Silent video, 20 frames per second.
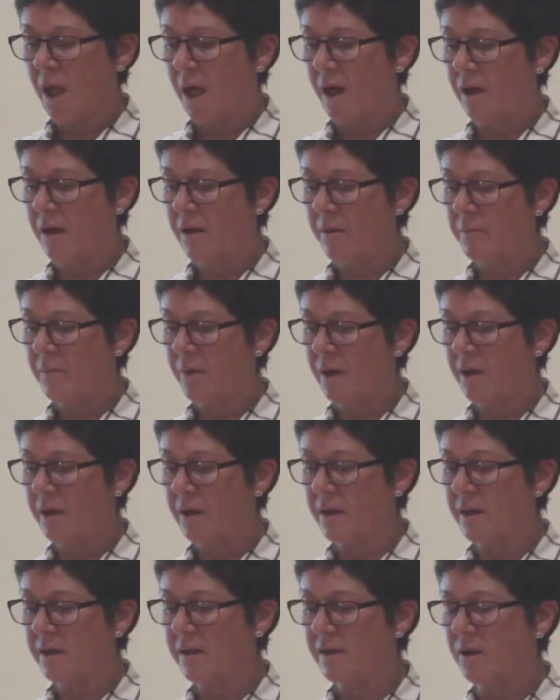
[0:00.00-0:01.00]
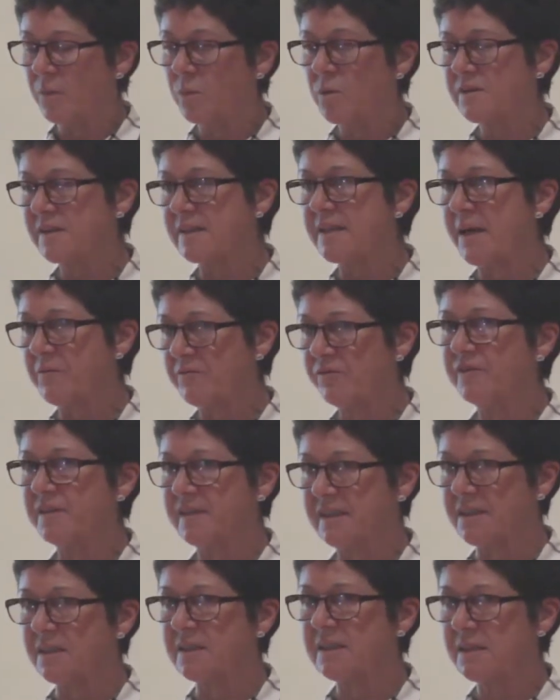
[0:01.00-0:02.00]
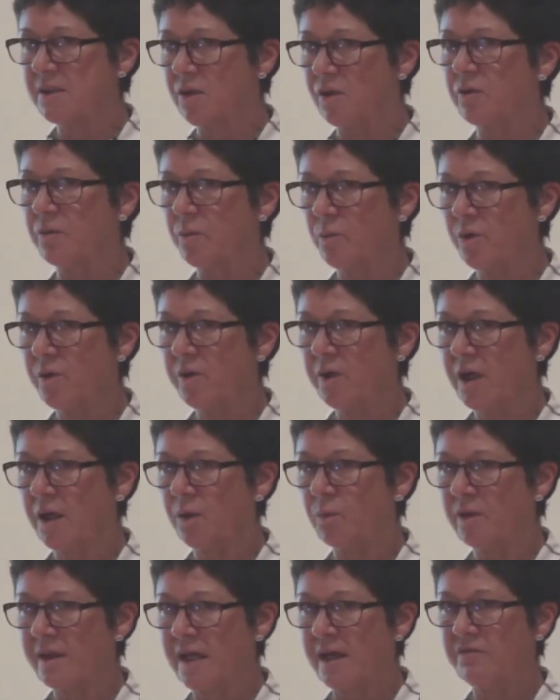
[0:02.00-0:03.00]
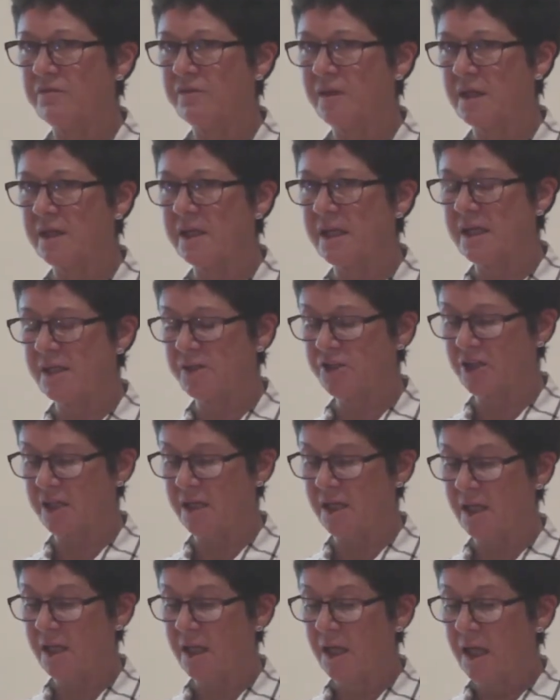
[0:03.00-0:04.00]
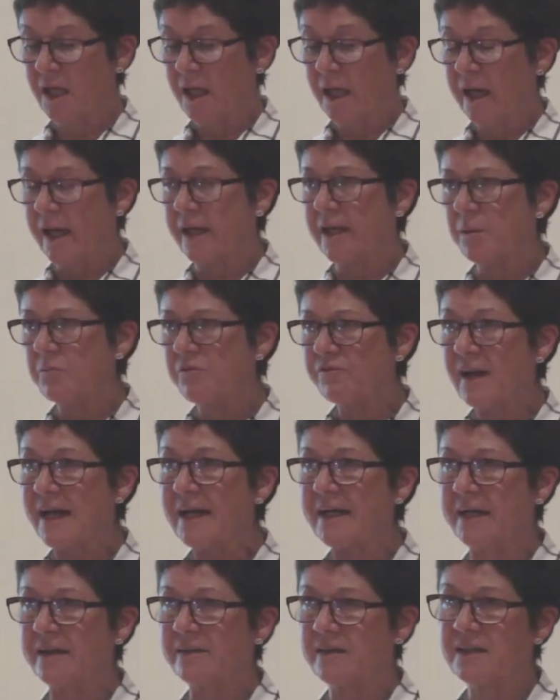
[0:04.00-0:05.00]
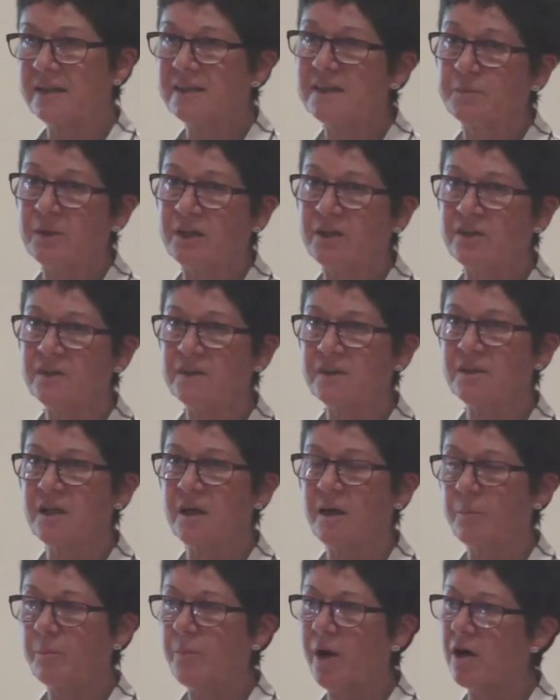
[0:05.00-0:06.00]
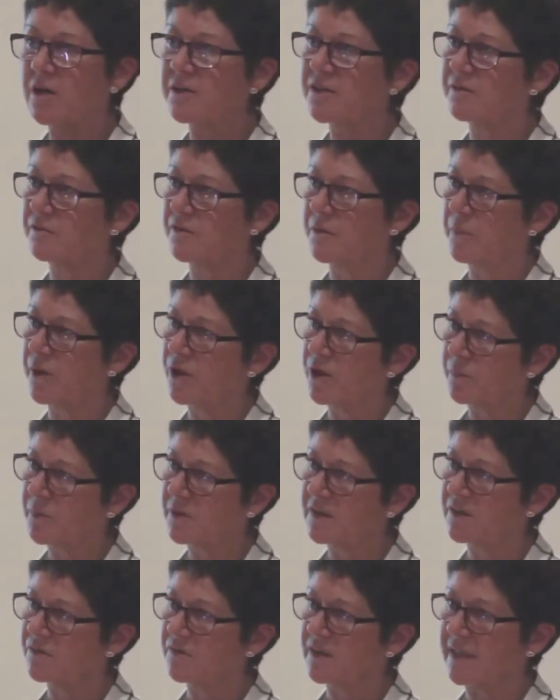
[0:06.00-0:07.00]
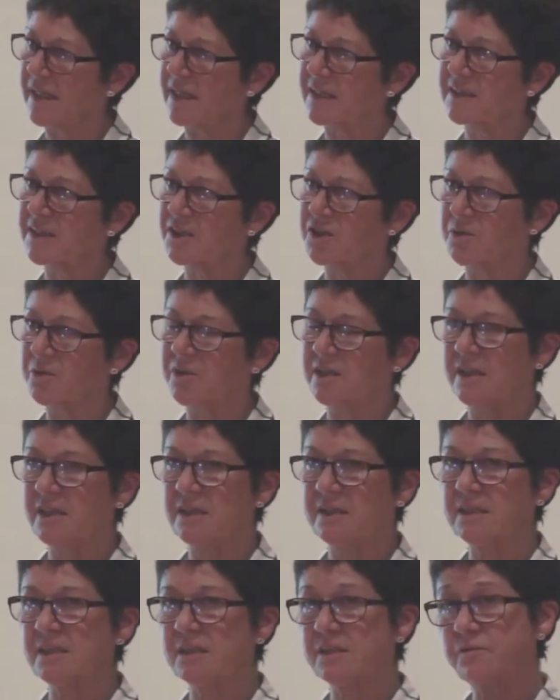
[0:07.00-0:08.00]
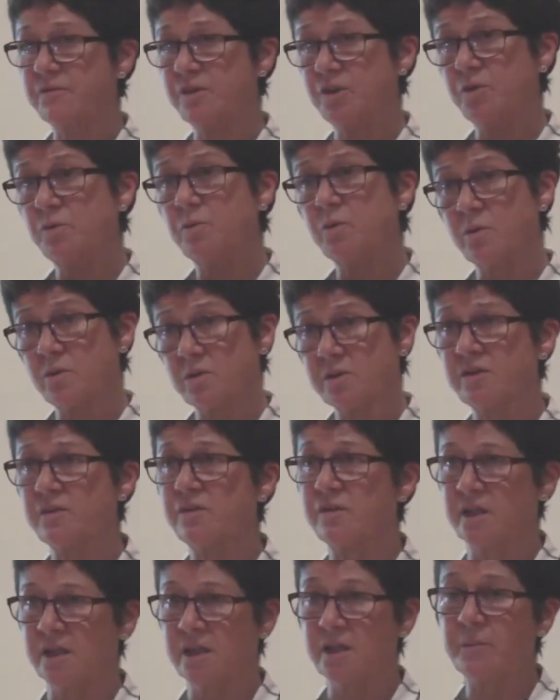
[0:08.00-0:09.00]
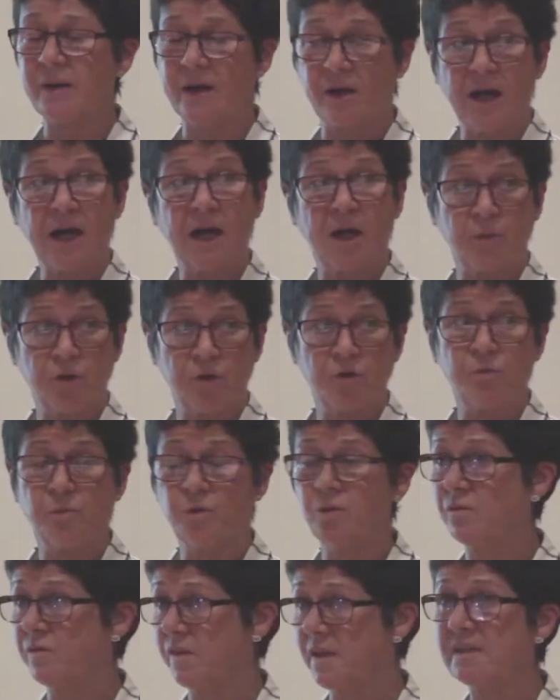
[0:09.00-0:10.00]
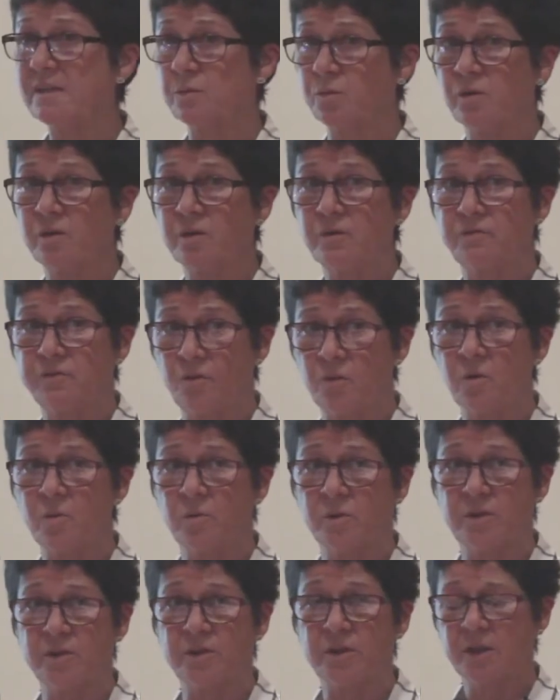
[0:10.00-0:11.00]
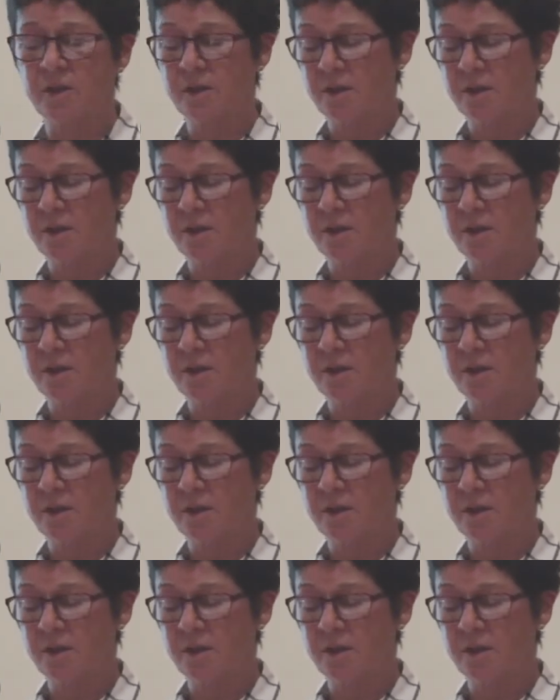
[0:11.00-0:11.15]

there was an emphasis on working with FE and HE. And I'm flagging this because part of the purpose of the next 2 days is for you all to think about how you move this work forward.